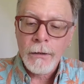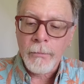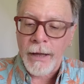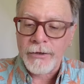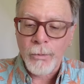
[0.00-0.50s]

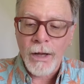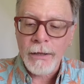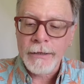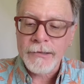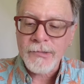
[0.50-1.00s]
My
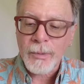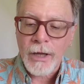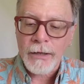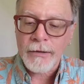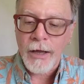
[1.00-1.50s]
dwelling is
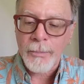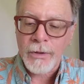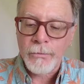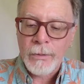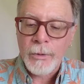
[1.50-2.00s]
plucked up
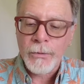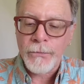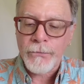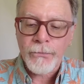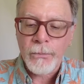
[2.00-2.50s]
and
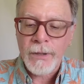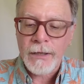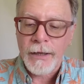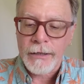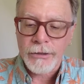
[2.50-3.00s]
removed from
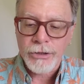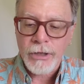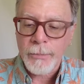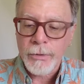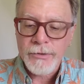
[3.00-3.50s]
me like a
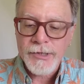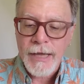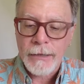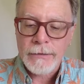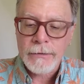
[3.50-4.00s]
shepherd's
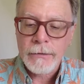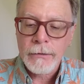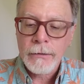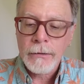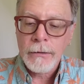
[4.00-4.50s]
tent.
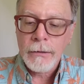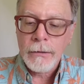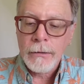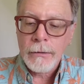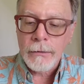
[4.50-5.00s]

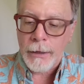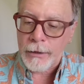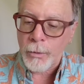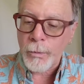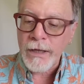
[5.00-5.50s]
Like
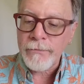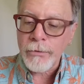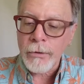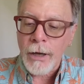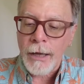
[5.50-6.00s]
a
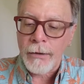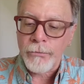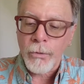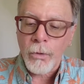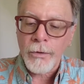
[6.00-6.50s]
weaver, I
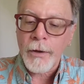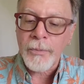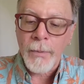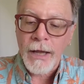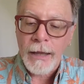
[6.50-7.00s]
have rolled
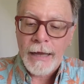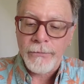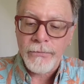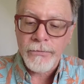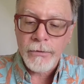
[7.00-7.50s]
up my
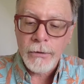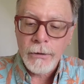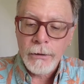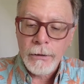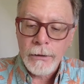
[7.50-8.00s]
life.
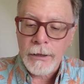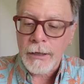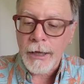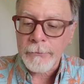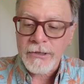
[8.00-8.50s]
He
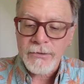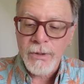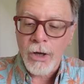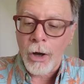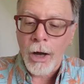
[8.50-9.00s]
cuts
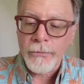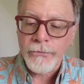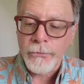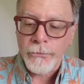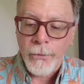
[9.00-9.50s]
me
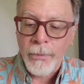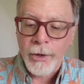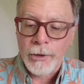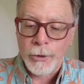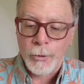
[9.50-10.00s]
off from
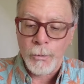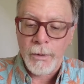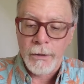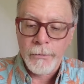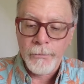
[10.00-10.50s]
the loom.